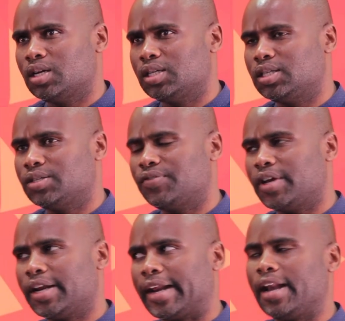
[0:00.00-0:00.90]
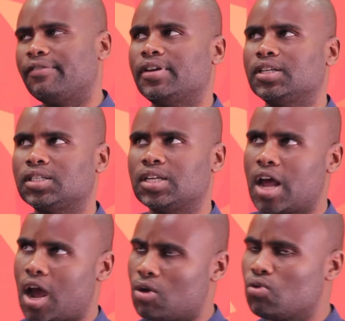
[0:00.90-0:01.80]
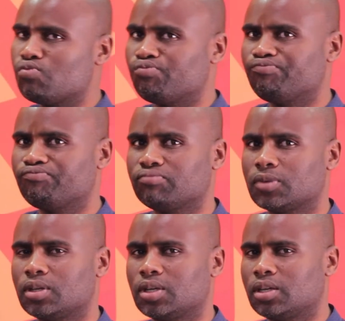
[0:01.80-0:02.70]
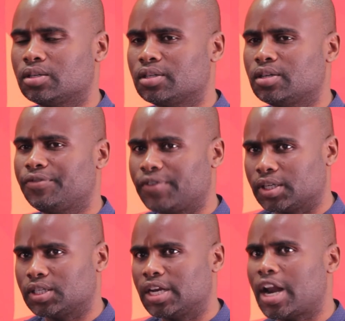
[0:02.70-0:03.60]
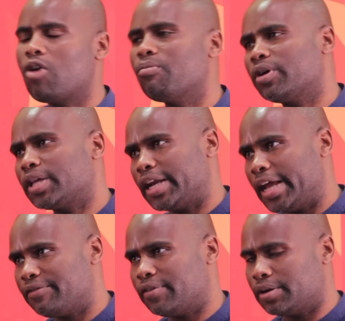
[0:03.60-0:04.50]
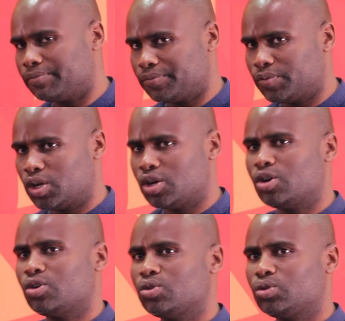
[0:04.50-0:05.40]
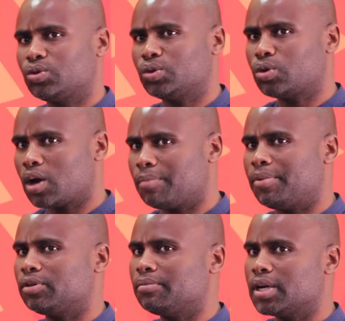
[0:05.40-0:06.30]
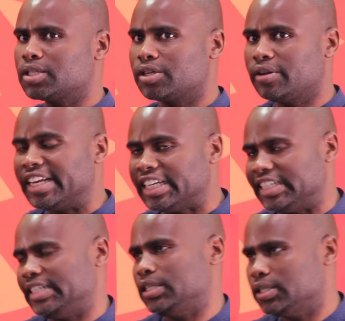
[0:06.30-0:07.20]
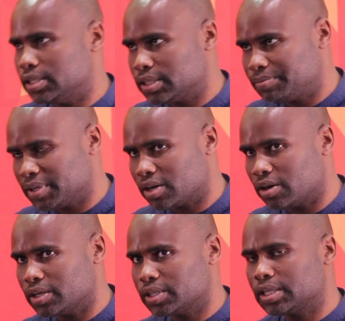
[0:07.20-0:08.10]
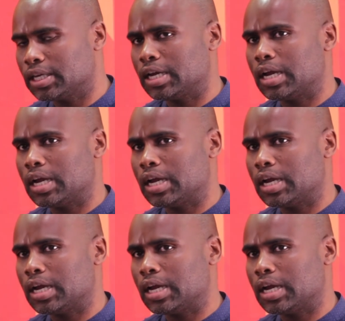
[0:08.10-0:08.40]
It is very relevant now, in fact, now more than ever, to talk about masculinities, because